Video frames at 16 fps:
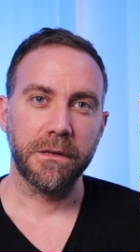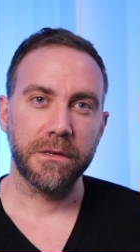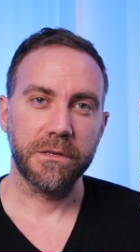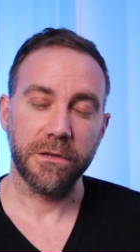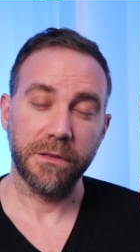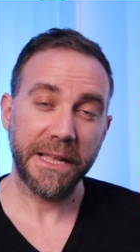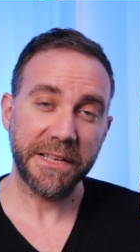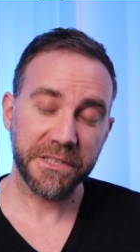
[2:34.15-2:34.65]

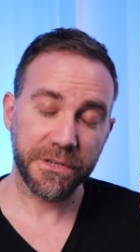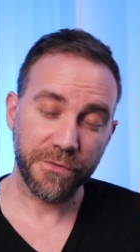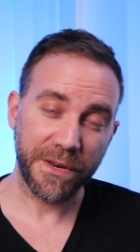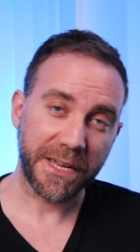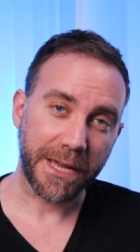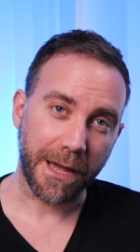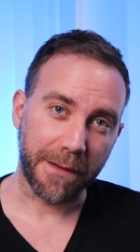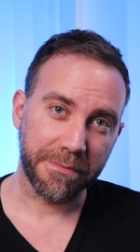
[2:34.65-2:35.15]
So let's
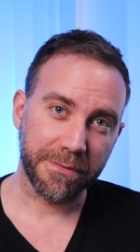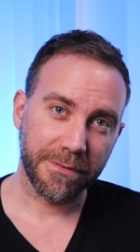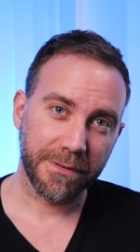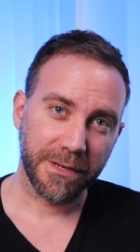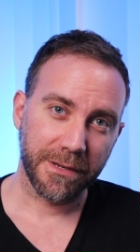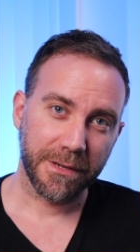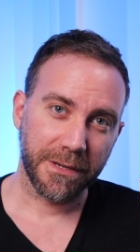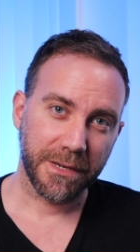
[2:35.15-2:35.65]
recap.
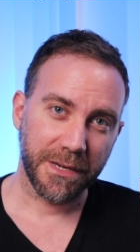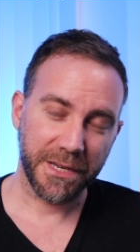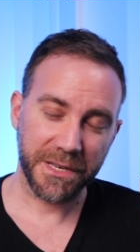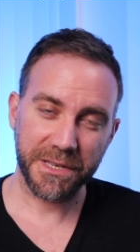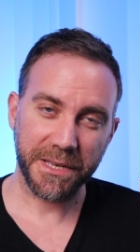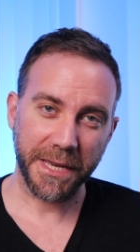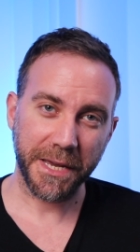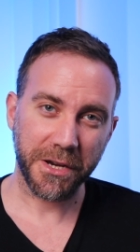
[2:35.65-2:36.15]

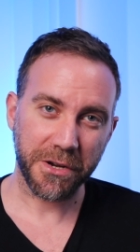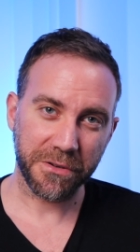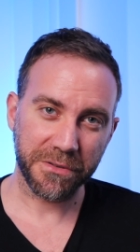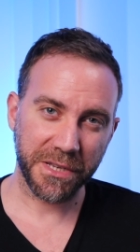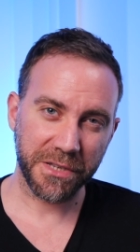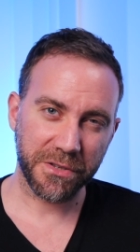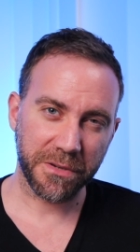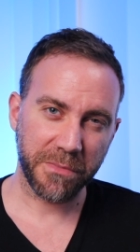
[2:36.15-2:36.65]
Is
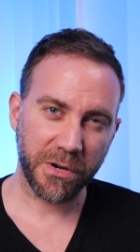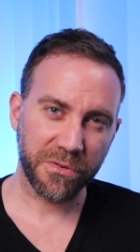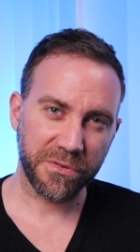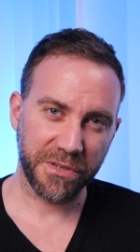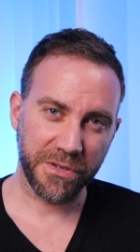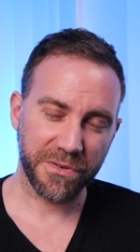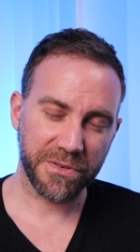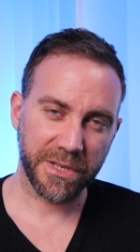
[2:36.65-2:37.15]
incognito
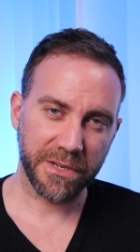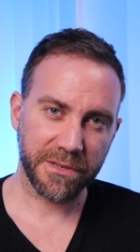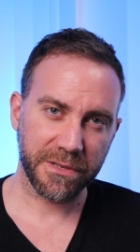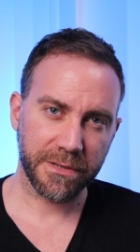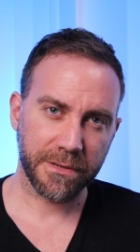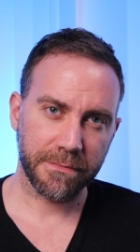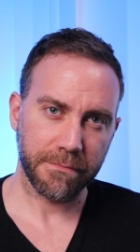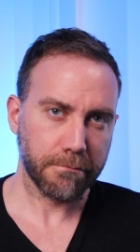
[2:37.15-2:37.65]
mode
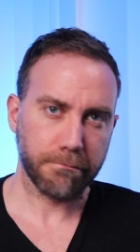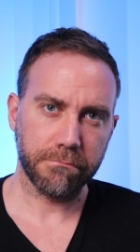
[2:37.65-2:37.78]
useless?